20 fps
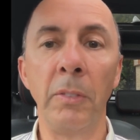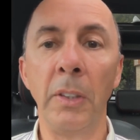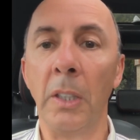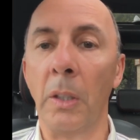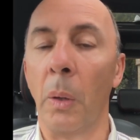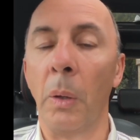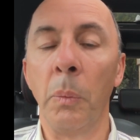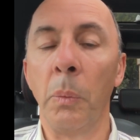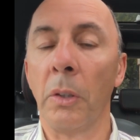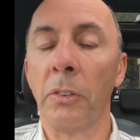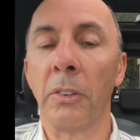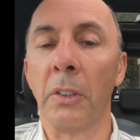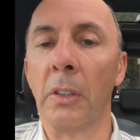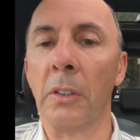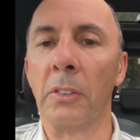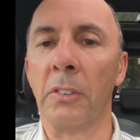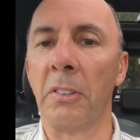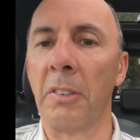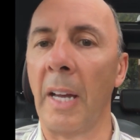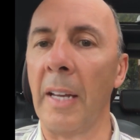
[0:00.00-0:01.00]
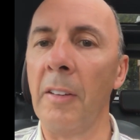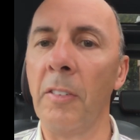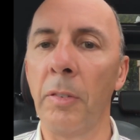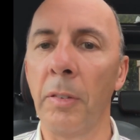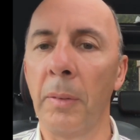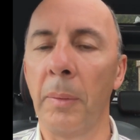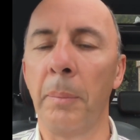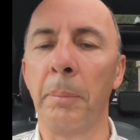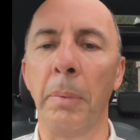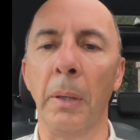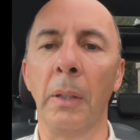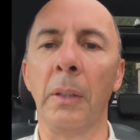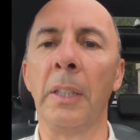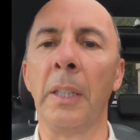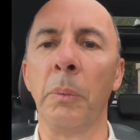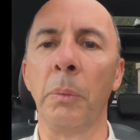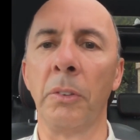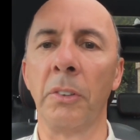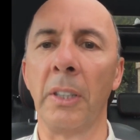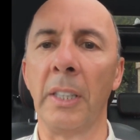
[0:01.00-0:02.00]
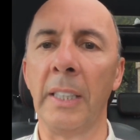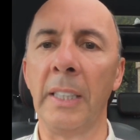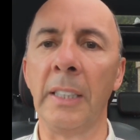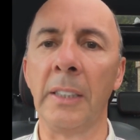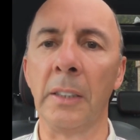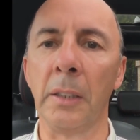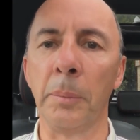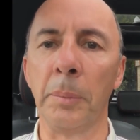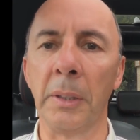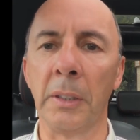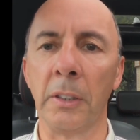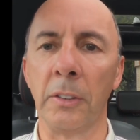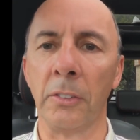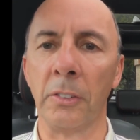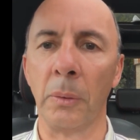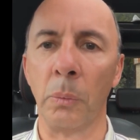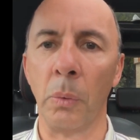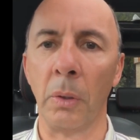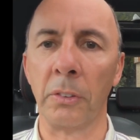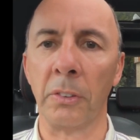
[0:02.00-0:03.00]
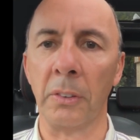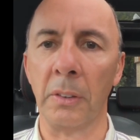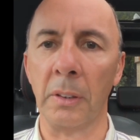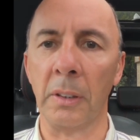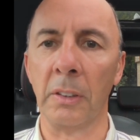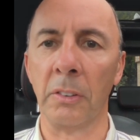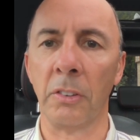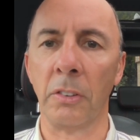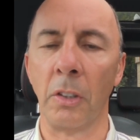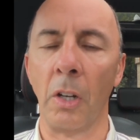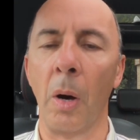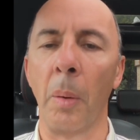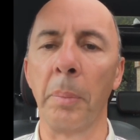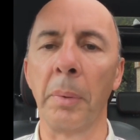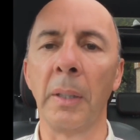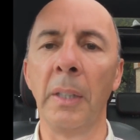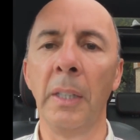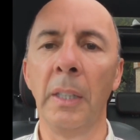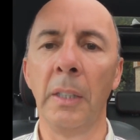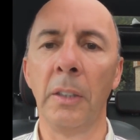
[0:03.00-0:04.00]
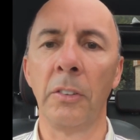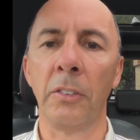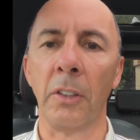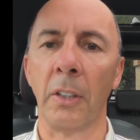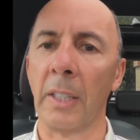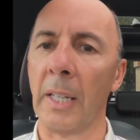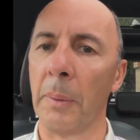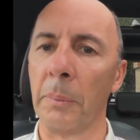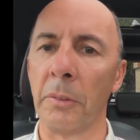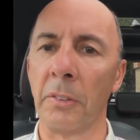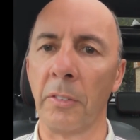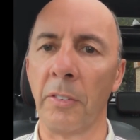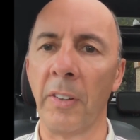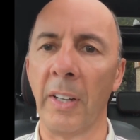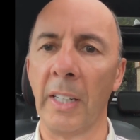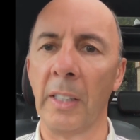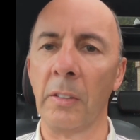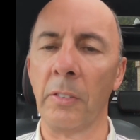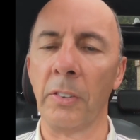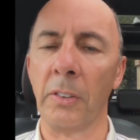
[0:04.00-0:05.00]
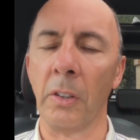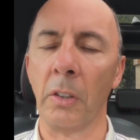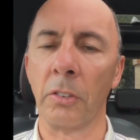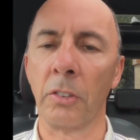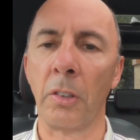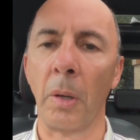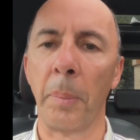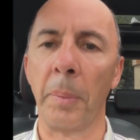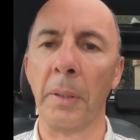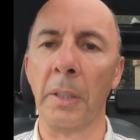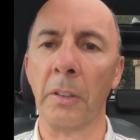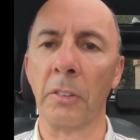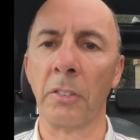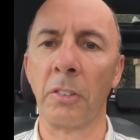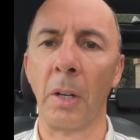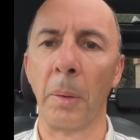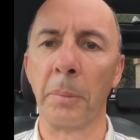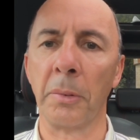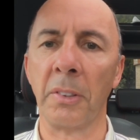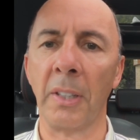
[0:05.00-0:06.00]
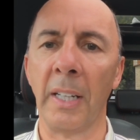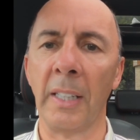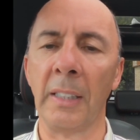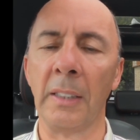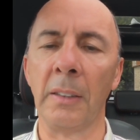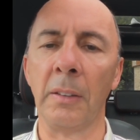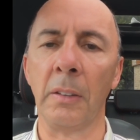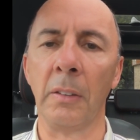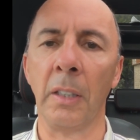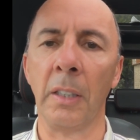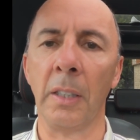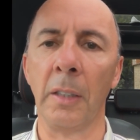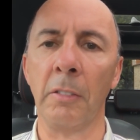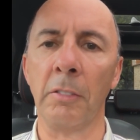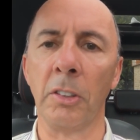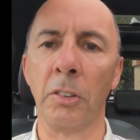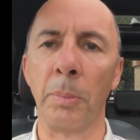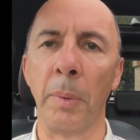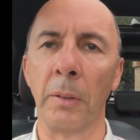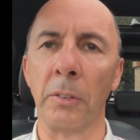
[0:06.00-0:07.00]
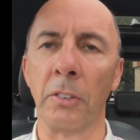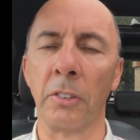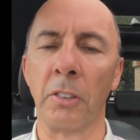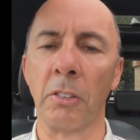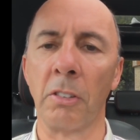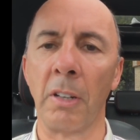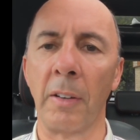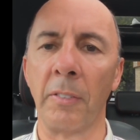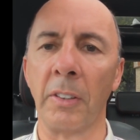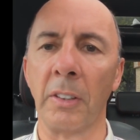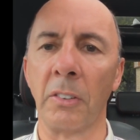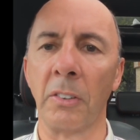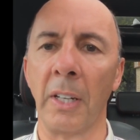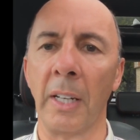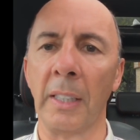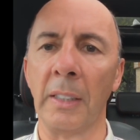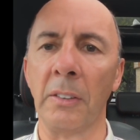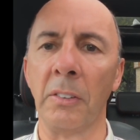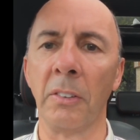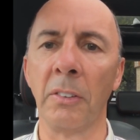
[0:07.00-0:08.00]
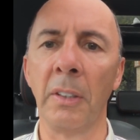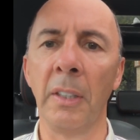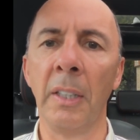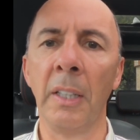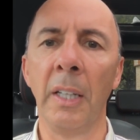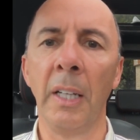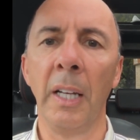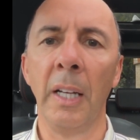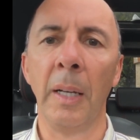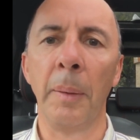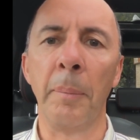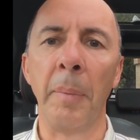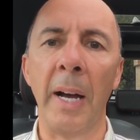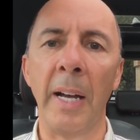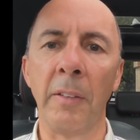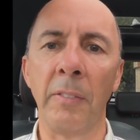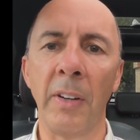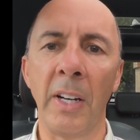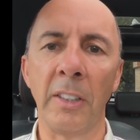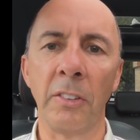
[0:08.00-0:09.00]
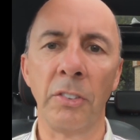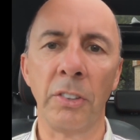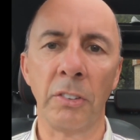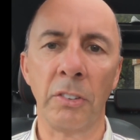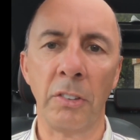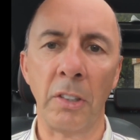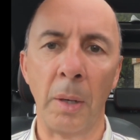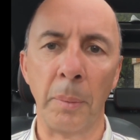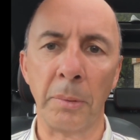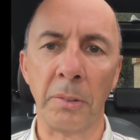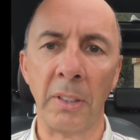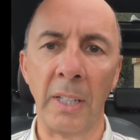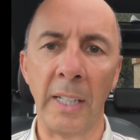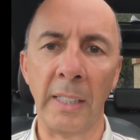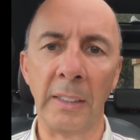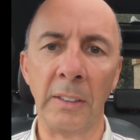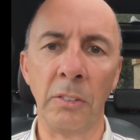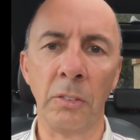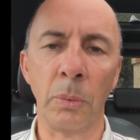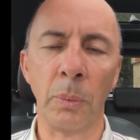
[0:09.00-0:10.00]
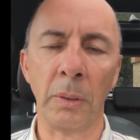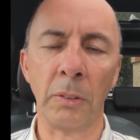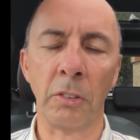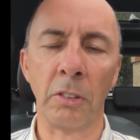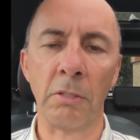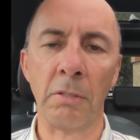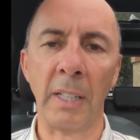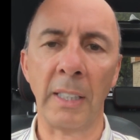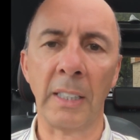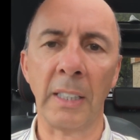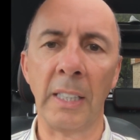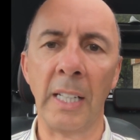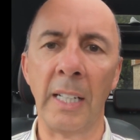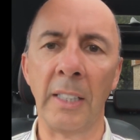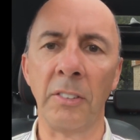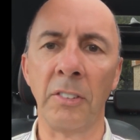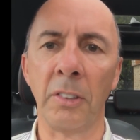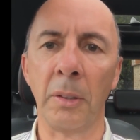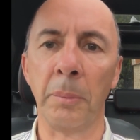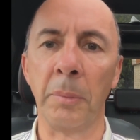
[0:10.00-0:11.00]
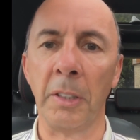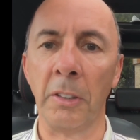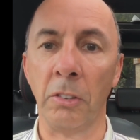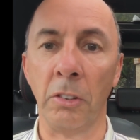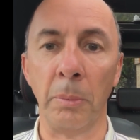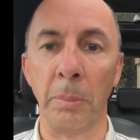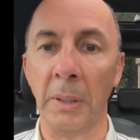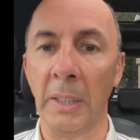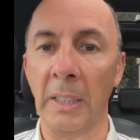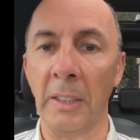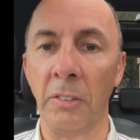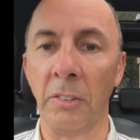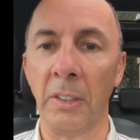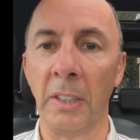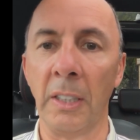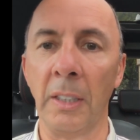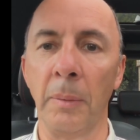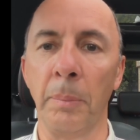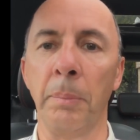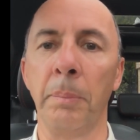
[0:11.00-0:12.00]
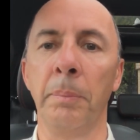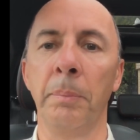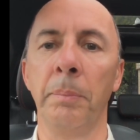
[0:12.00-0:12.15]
You know, it wasn't unsafe, but it was illegal because it wasn't a stop. So that was a fail for not stopping at a stop sign, response to traffic signs. My advice for stop signs, once you recognise them, they should be easy.